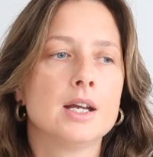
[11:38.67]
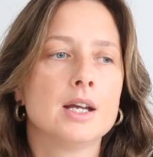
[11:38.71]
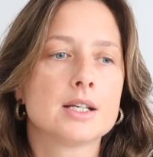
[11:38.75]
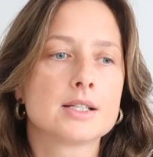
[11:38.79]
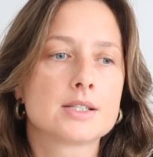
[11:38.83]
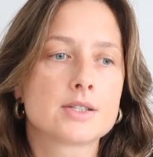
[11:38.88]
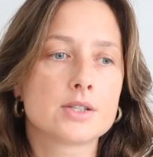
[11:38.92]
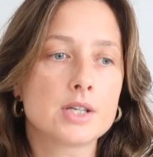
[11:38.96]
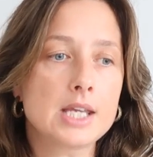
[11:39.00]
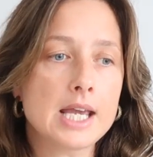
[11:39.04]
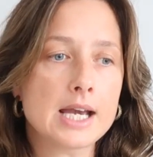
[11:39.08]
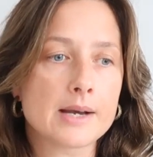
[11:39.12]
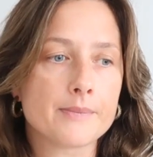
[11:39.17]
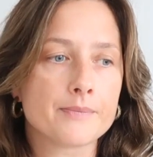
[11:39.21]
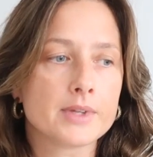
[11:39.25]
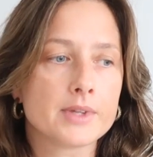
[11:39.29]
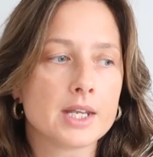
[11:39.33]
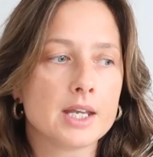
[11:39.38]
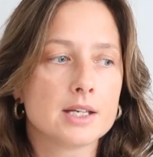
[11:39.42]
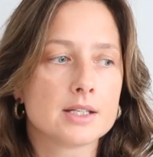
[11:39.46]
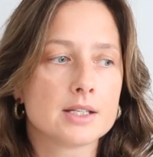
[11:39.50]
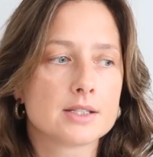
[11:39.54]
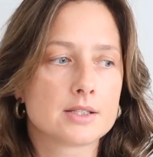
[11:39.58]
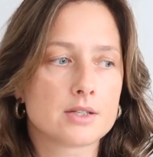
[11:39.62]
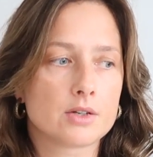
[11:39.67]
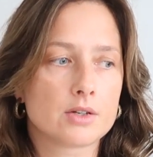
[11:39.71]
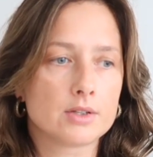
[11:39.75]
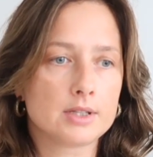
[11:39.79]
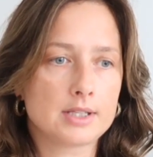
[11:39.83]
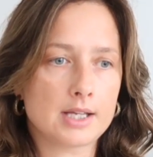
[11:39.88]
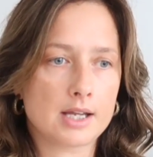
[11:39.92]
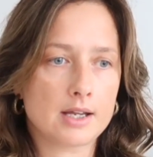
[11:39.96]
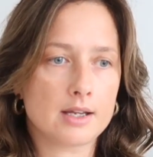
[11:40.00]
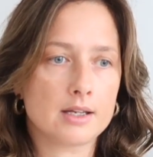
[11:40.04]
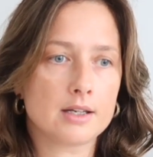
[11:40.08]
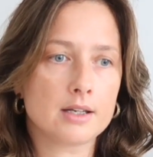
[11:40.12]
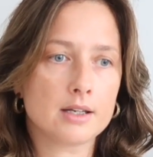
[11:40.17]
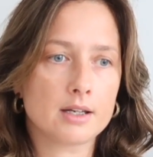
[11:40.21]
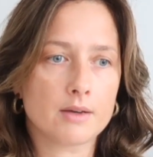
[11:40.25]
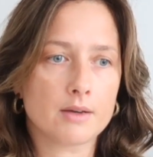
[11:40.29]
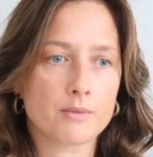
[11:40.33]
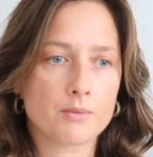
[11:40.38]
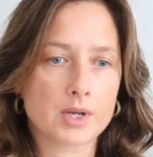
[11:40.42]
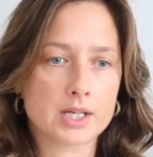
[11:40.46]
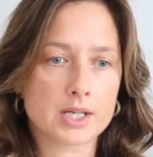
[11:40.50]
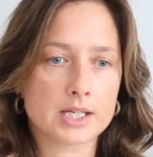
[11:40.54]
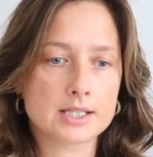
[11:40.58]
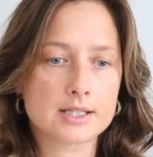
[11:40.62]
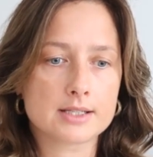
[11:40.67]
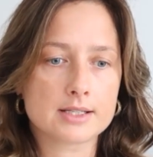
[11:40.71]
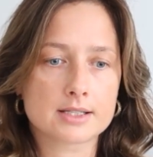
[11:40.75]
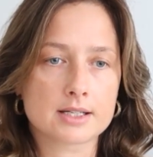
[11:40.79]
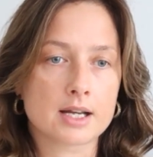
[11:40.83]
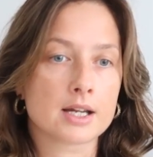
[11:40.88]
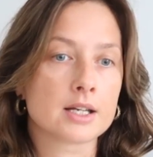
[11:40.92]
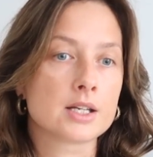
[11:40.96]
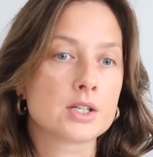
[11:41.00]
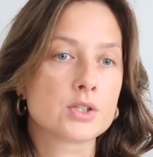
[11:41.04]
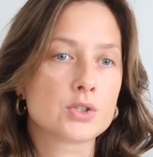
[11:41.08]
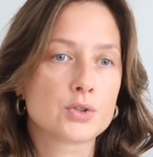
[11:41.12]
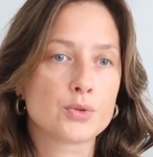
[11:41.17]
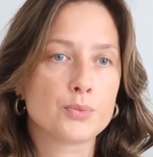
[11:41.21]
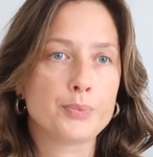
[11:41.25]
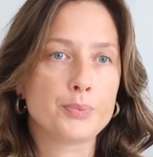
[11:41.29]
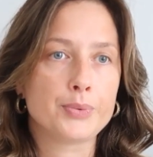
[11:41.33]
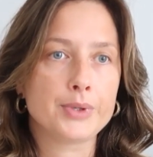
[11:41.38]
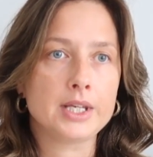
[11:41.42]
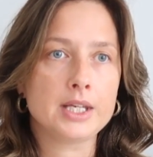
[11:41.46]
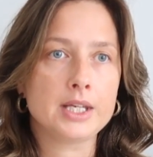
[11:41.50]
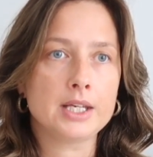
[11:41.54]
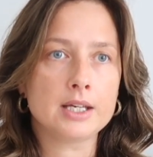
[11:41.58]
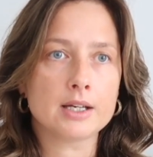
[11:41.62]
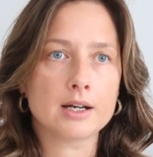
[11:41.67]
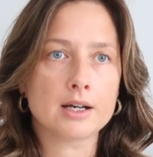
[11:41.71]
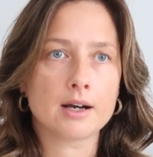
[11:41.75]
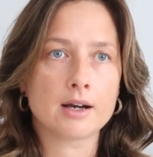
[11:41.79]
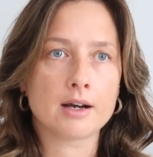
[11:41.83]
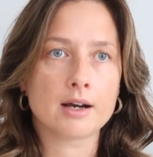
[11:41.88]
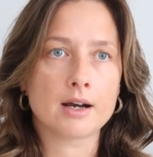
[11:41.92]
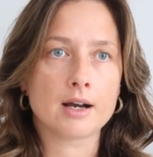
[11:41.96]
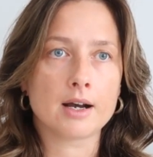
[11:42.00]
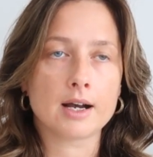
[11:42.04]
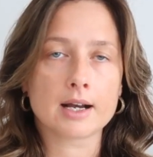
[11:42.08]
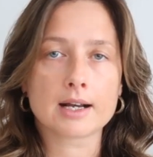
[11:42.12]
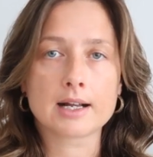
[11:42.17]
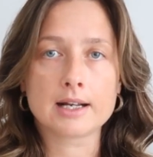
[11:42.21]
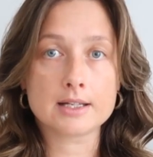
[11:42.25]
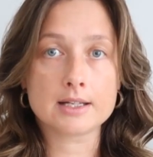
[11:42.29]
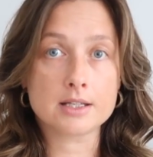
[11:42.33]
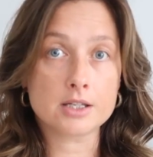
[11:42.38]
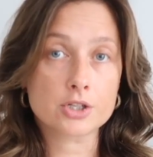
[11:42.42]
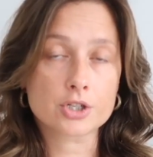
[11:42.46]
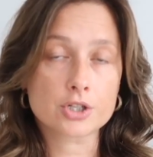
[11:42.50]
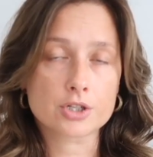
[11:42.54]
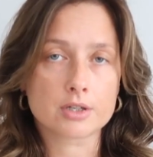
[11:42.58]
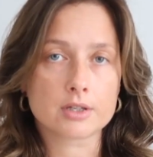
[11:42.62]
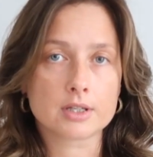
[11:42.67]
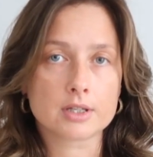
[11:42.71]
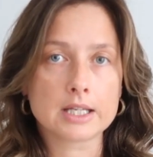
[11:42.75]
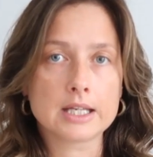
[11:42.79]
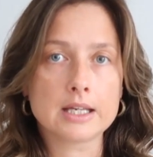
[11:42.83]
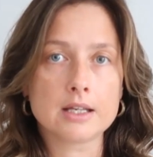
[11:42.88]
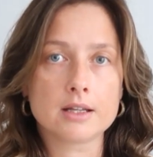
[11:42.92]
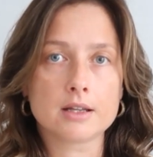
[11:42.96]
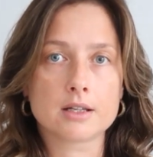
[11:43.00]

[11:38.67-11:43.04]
So yeah, so then when I decided to be a clinician